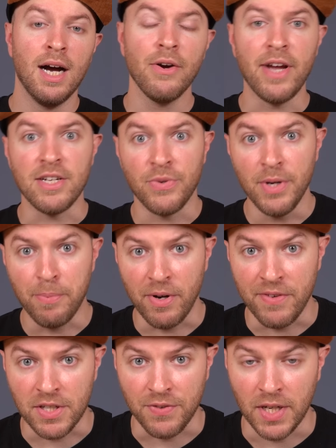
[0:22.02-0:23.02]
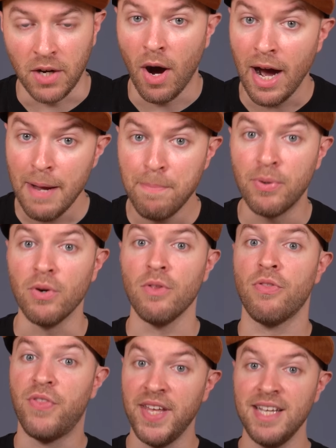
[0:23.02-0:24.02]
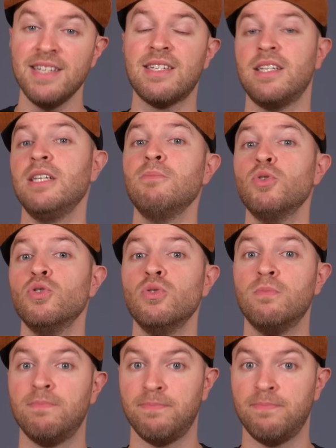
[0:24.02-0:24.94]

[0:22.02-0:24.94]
Okay, so in a previous video, I put these Temu,